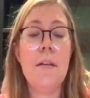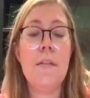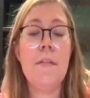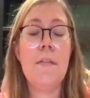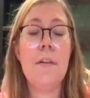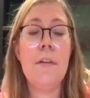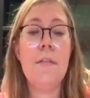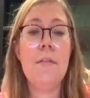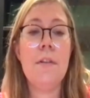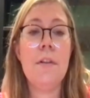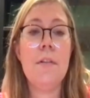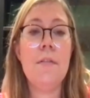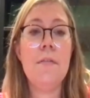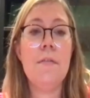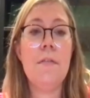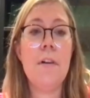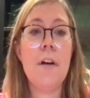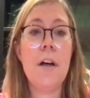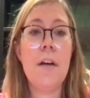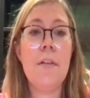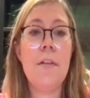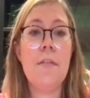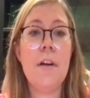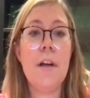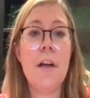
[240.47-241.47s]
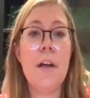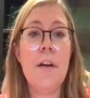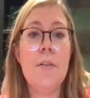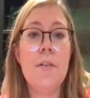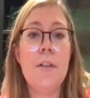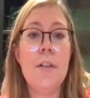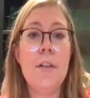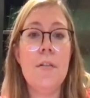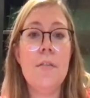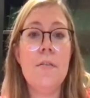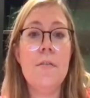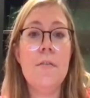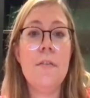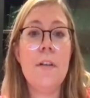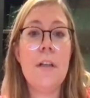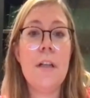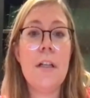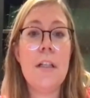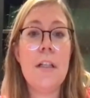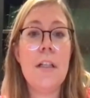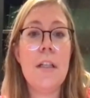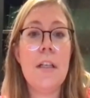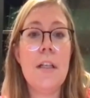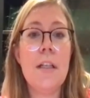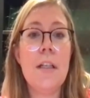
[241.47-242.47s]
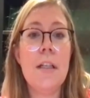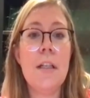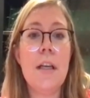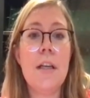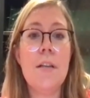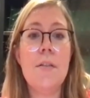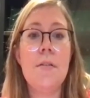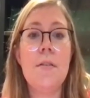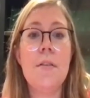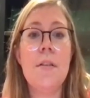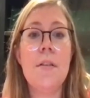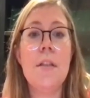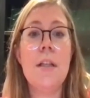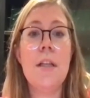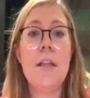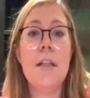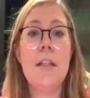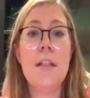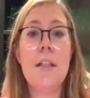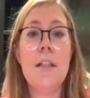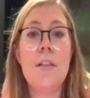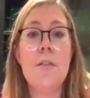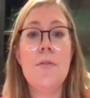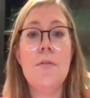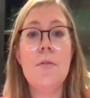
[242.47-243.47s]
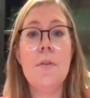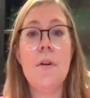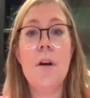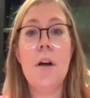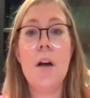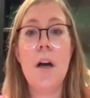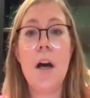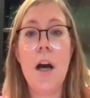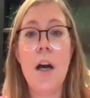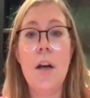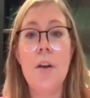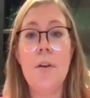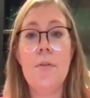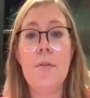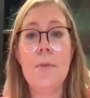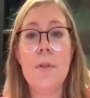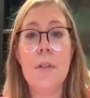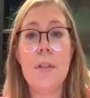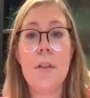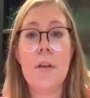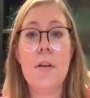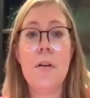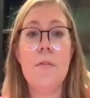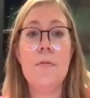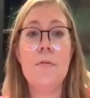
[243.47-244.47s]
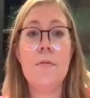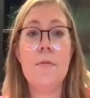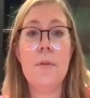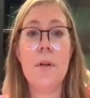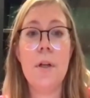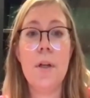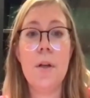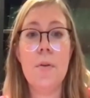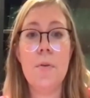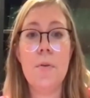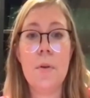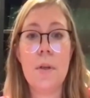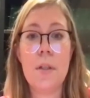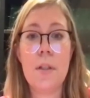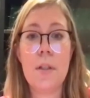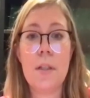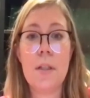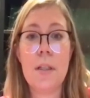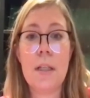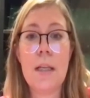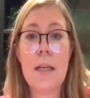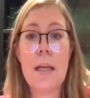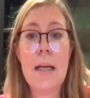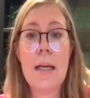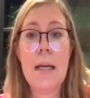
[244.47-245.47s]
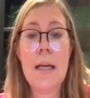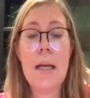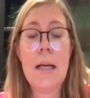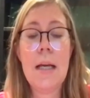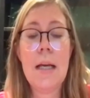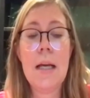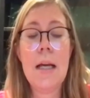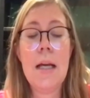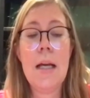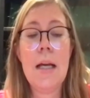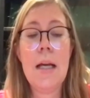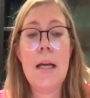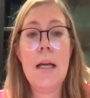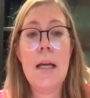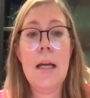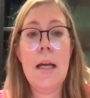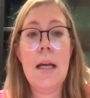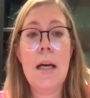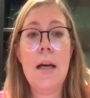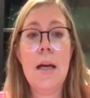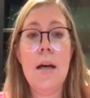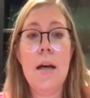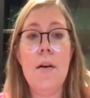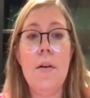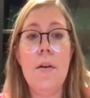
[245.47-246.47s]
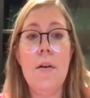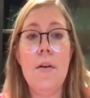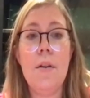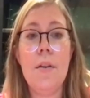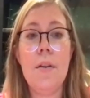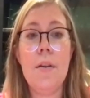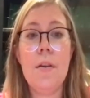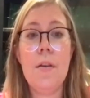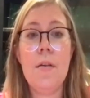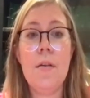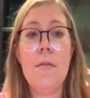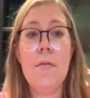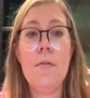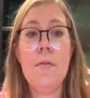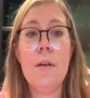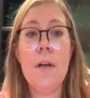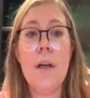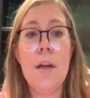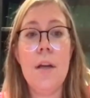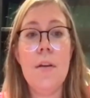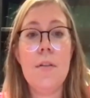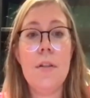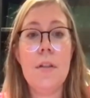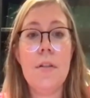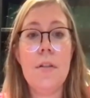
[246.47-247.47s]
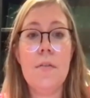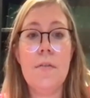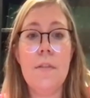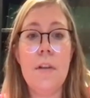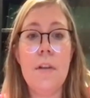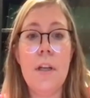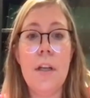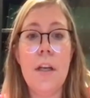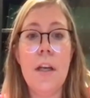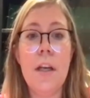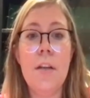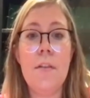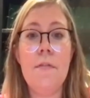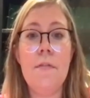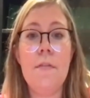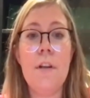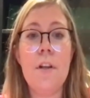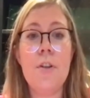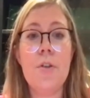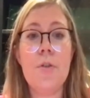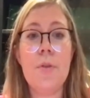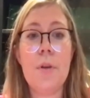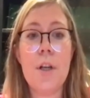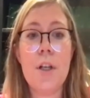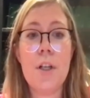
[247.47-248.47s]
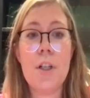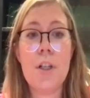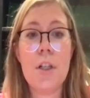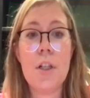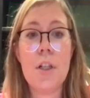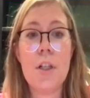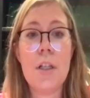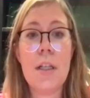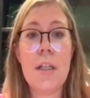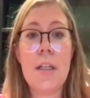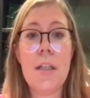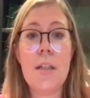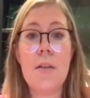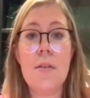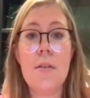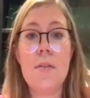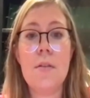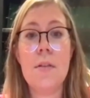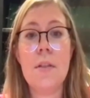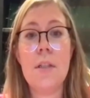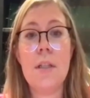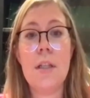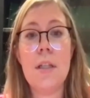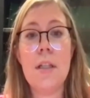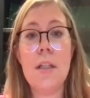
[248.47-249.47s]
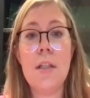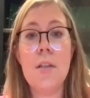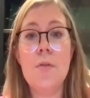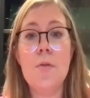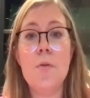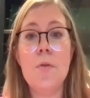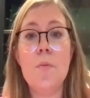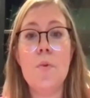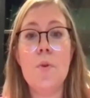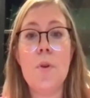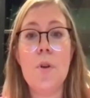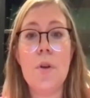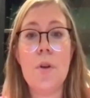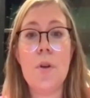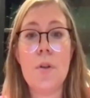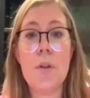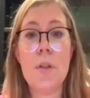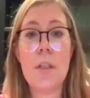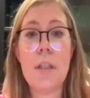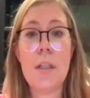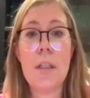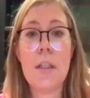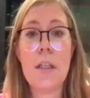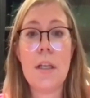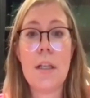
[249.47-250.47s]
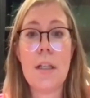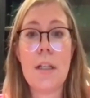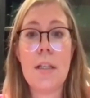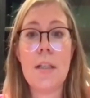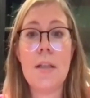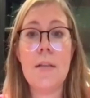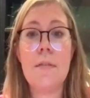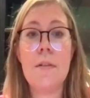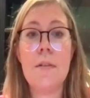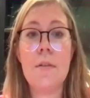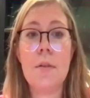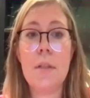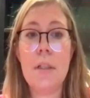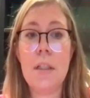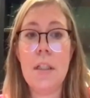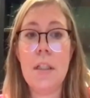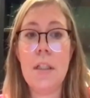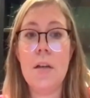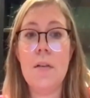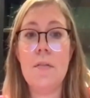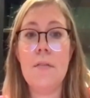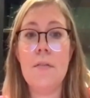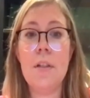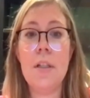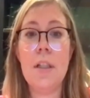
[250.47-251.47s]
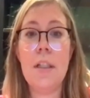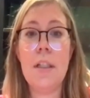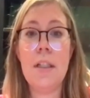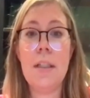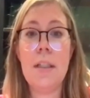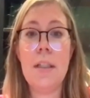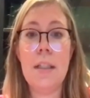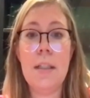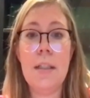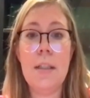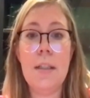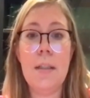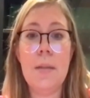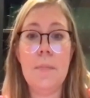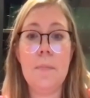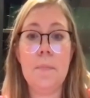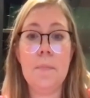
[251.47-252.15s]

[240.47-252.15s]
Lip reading: 55 eosinophils is associated to a higher risk of recurrence. Also, eosinophilic infiltration is associated to prognosis and severity of the disease.